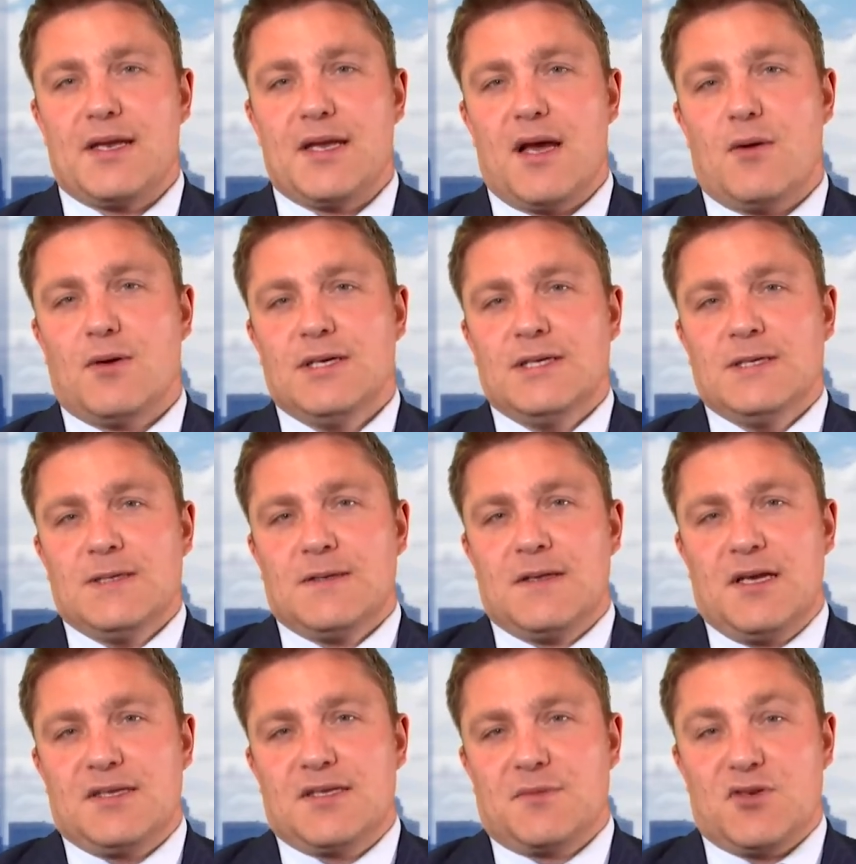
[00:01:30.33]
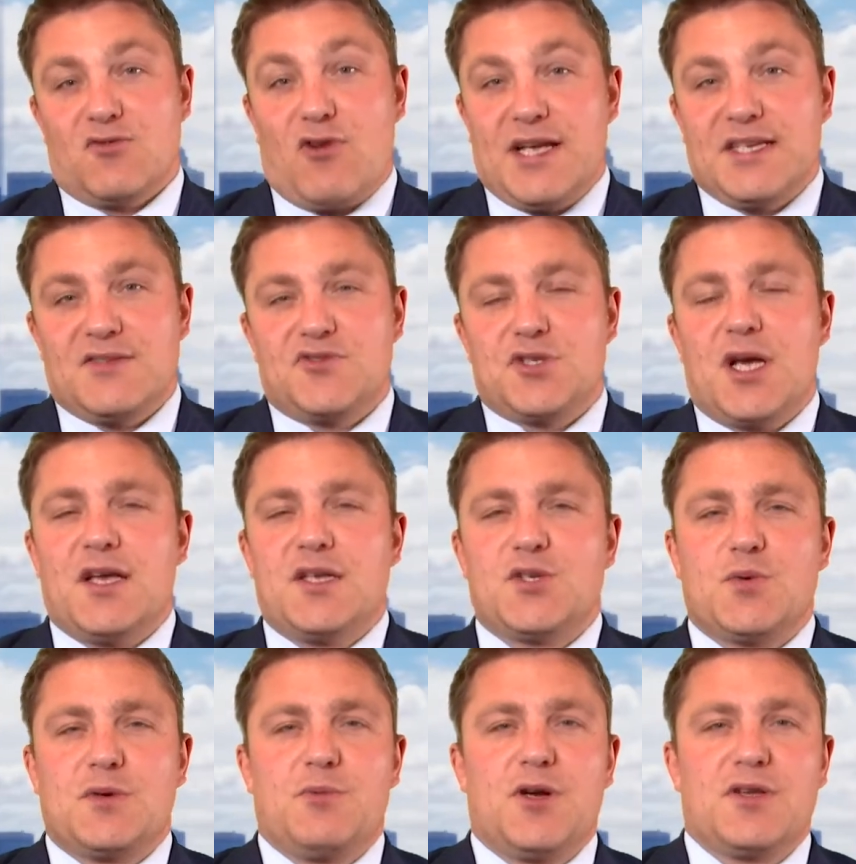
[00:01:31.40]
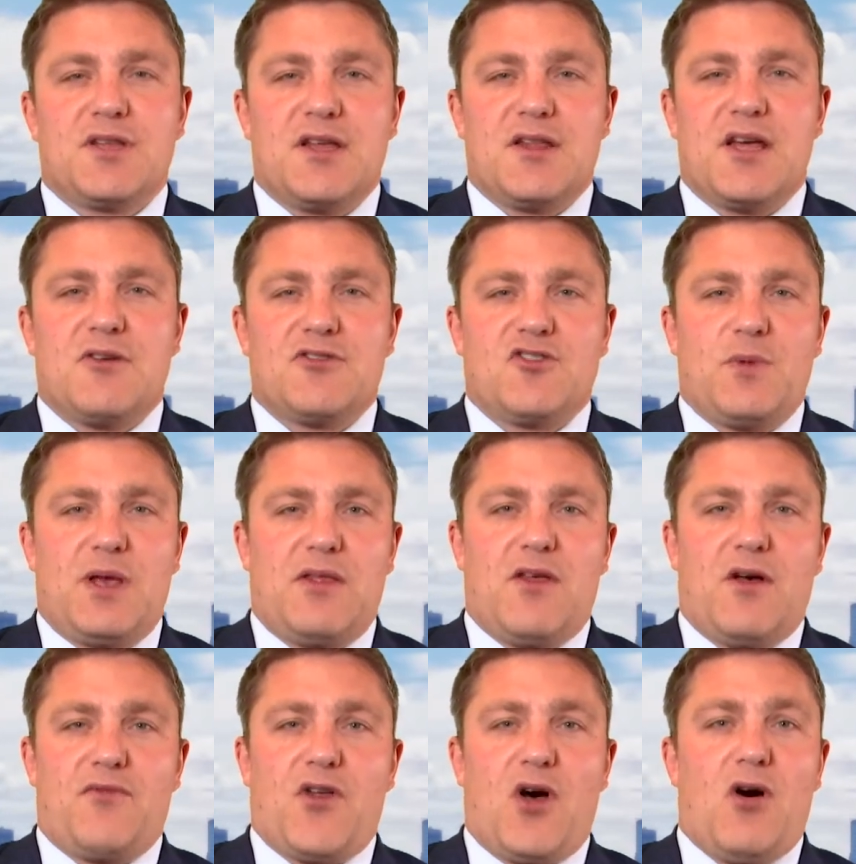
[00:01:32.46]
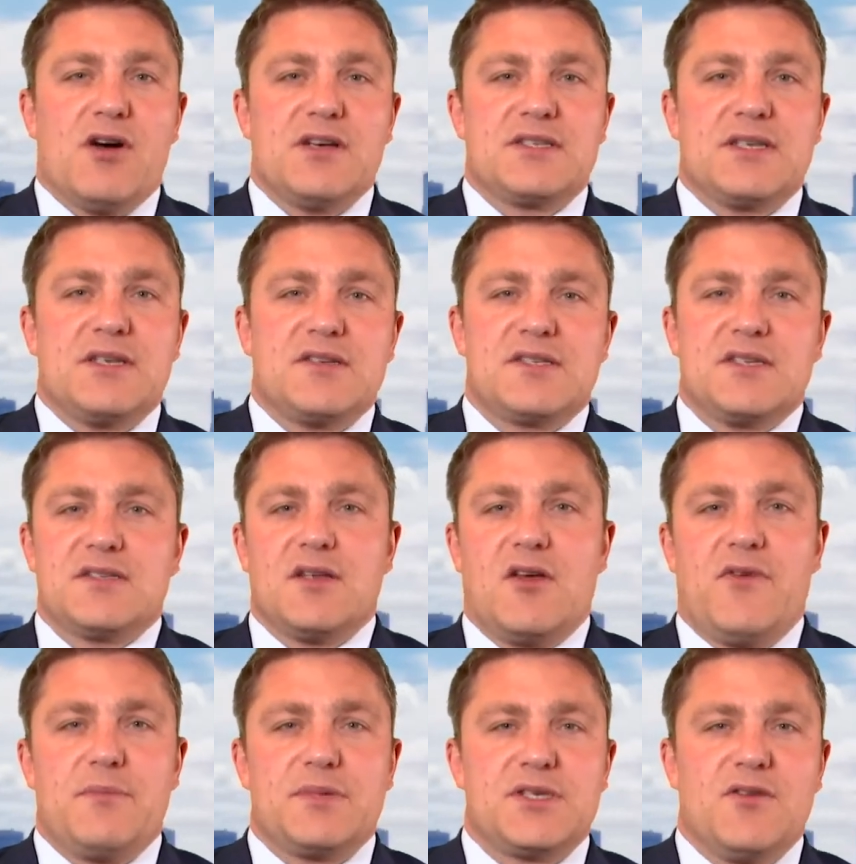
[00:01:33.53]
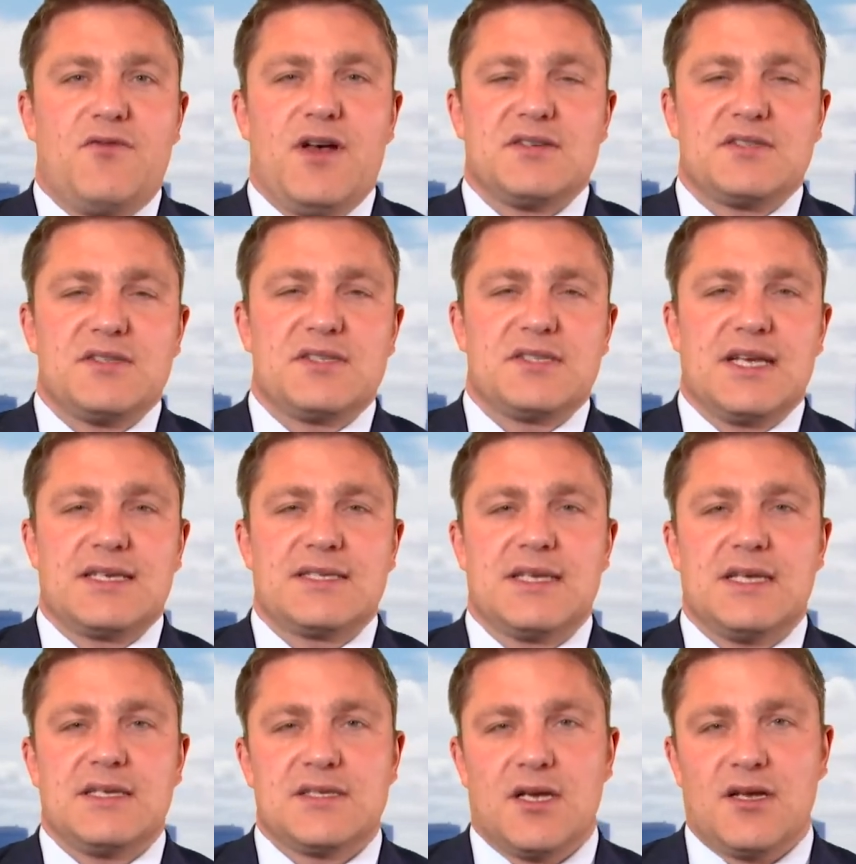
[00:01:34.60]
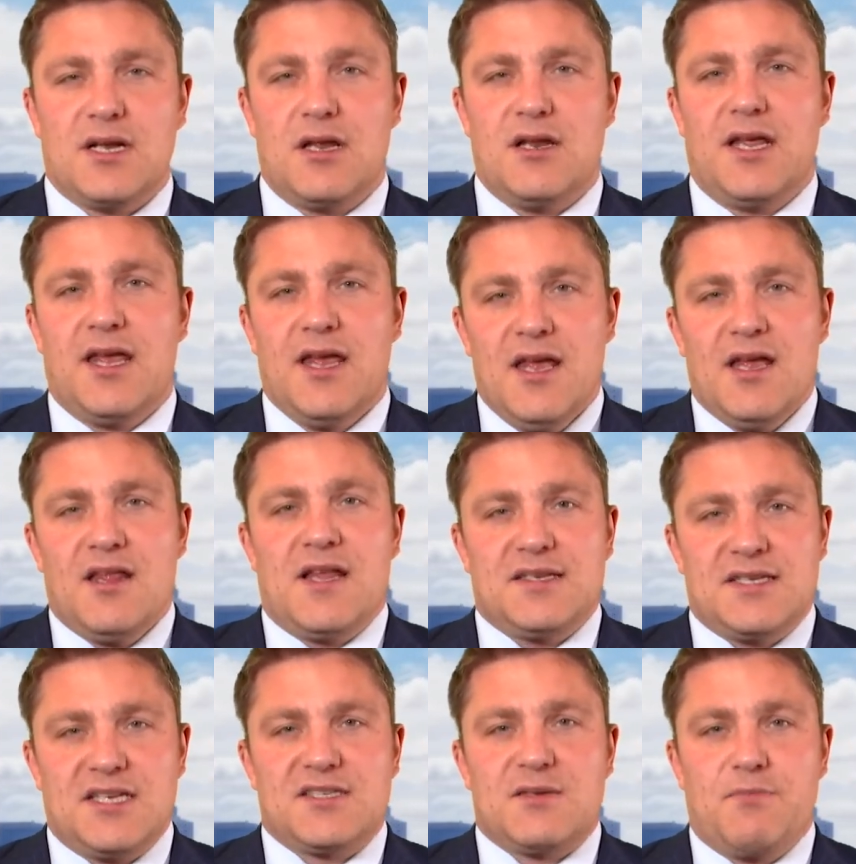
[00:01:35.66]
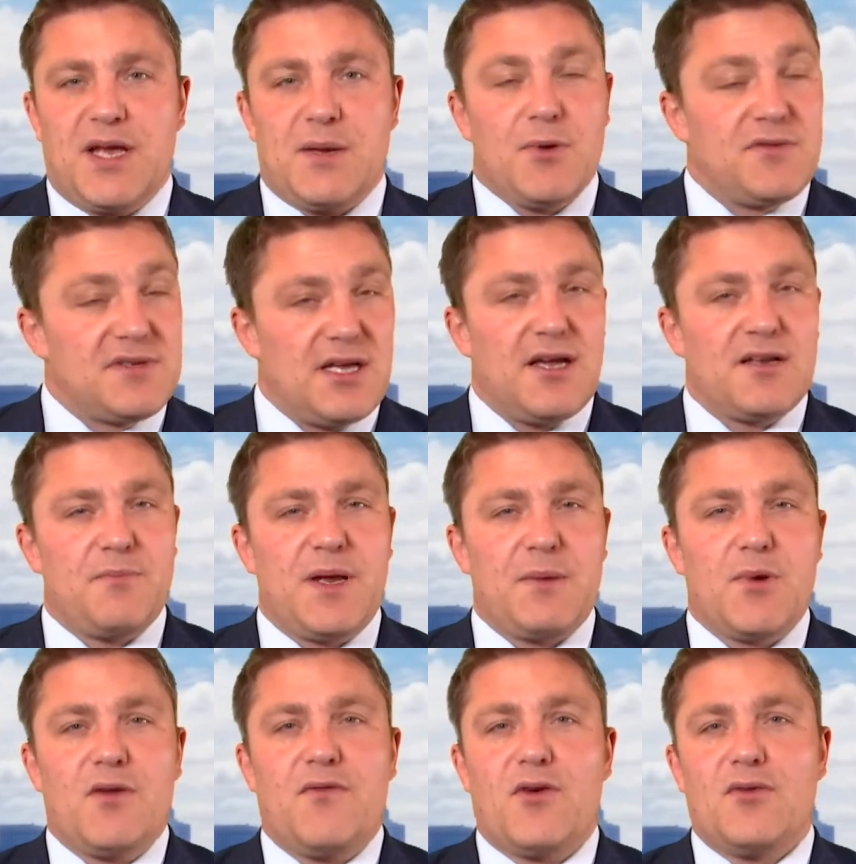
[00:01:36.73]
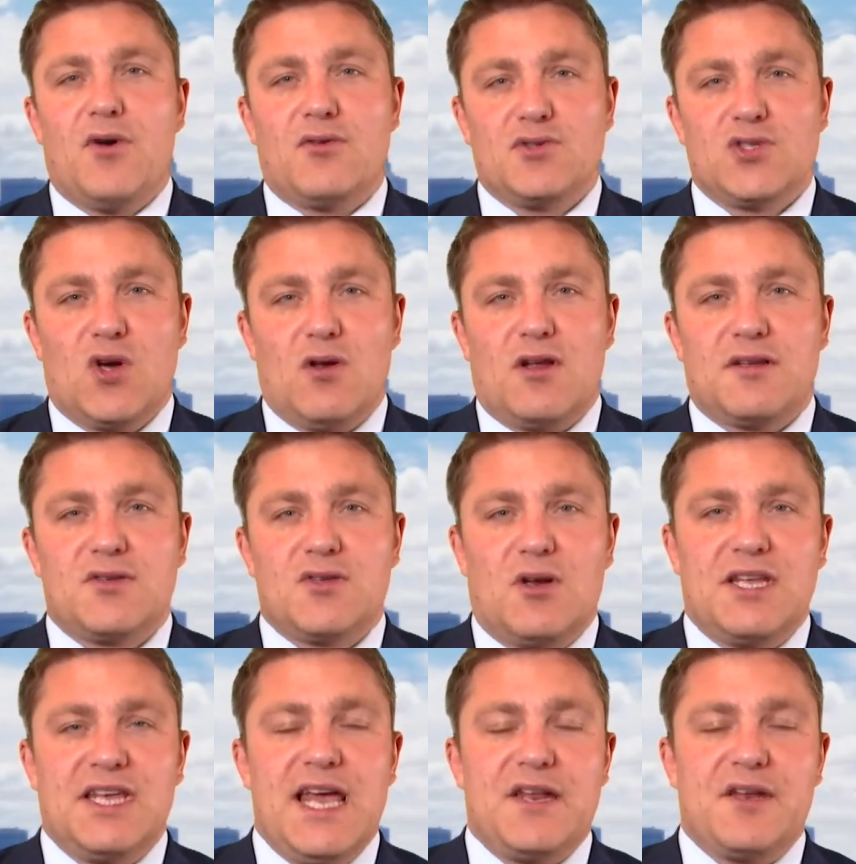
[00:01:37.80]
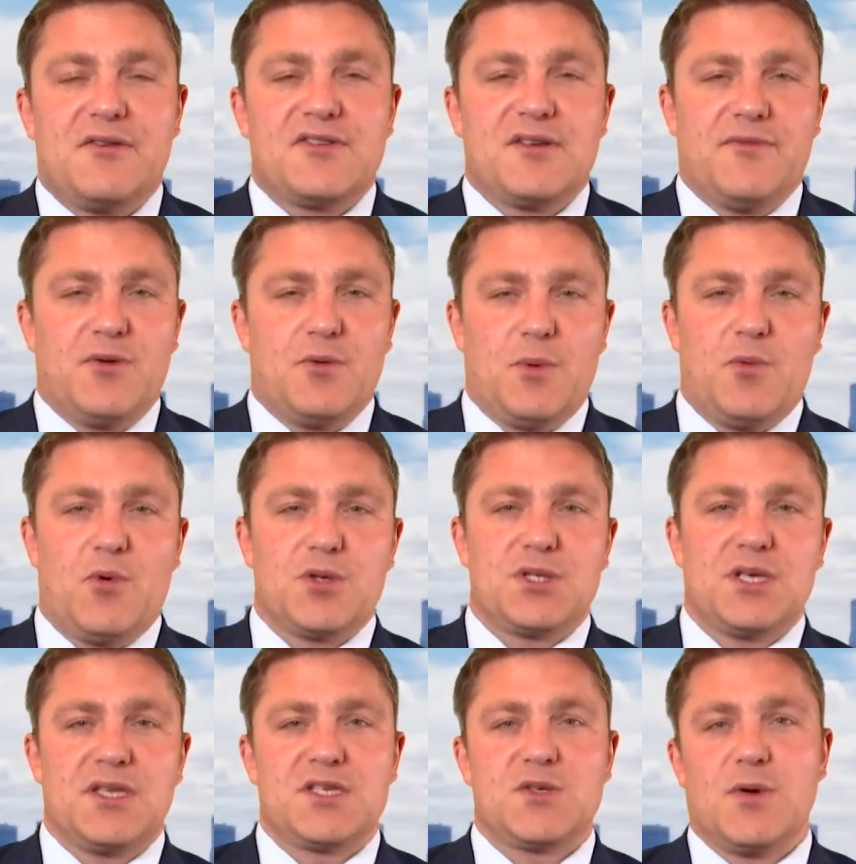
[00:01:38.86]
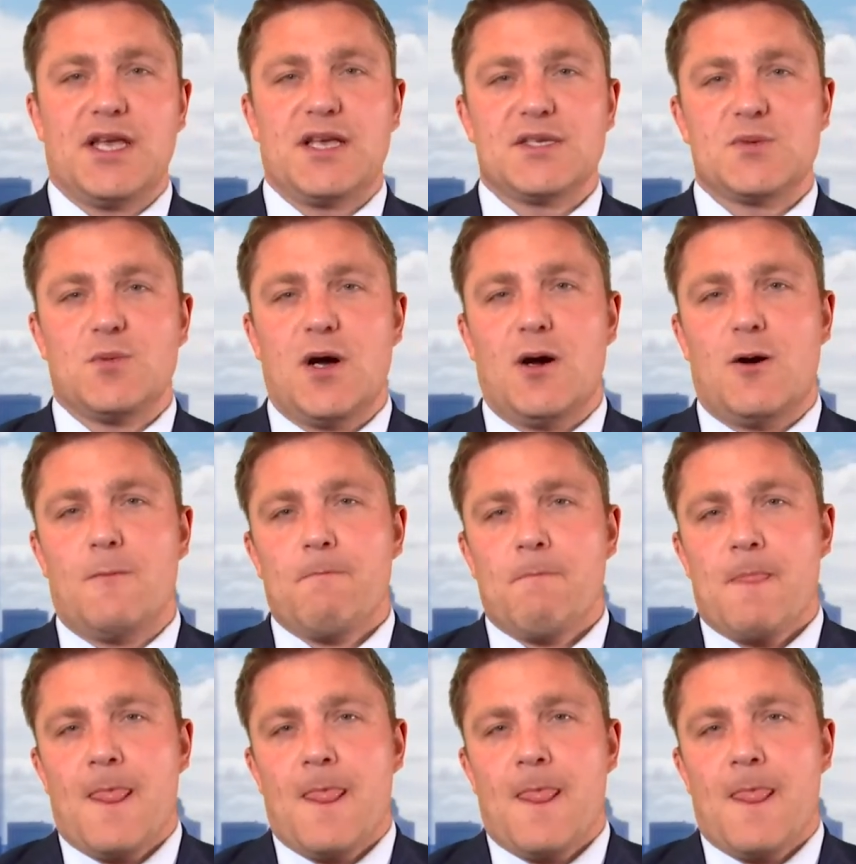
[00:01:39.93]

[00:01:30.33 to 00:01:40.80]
Now, in terms of rate of change, we worked that out to be the, the highest in, since November 2016. So clearly, that's had some big moves. That had a big move on, on dollar, dollar yen, and something we'll be watching this week as well.